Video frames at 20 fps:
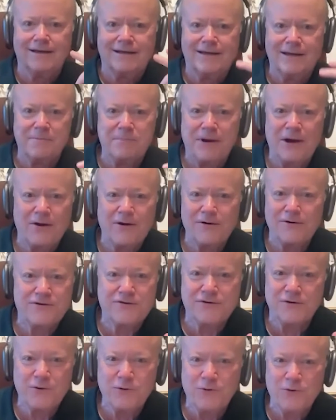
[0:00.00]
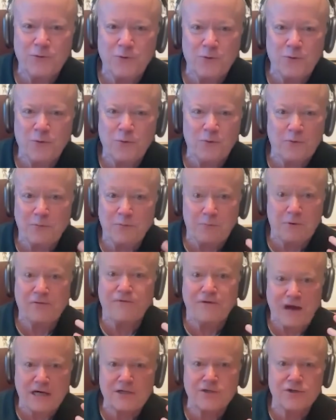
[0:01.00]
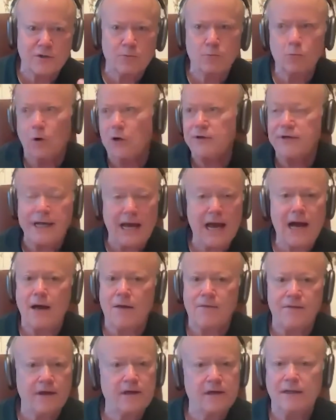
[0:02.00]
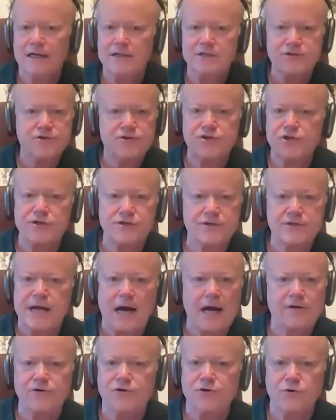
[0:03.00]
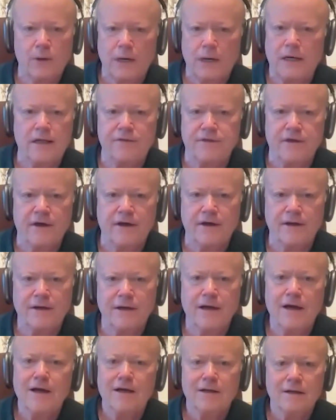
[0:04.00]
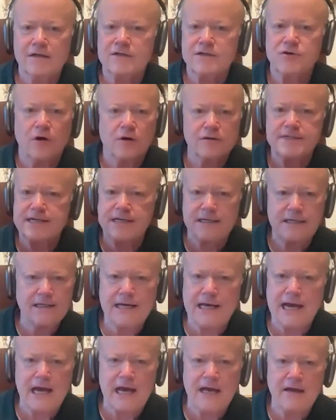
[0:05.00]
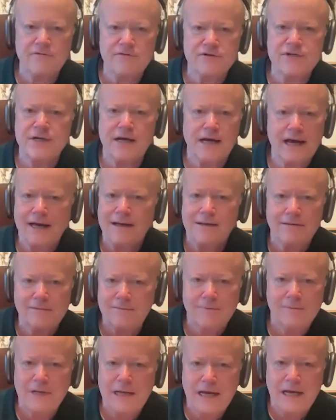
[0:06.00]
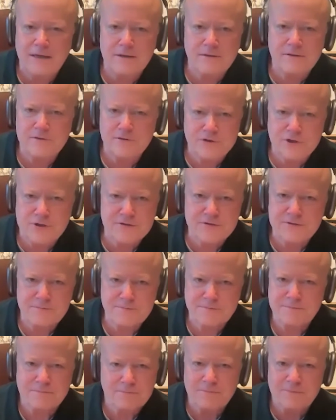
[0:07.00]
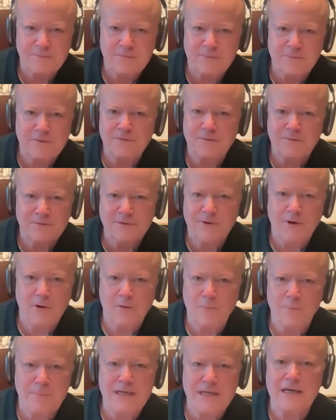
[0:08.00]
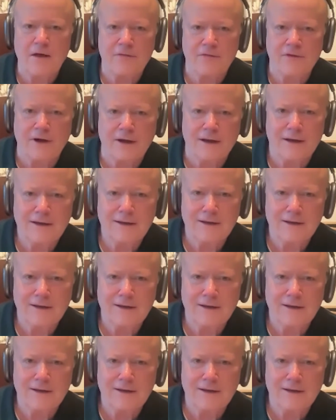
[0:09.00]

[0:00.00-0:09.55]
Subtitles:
compared to perfection, well, yeah, then let's just not do anything. Let's all sit in caves and just, be nothing.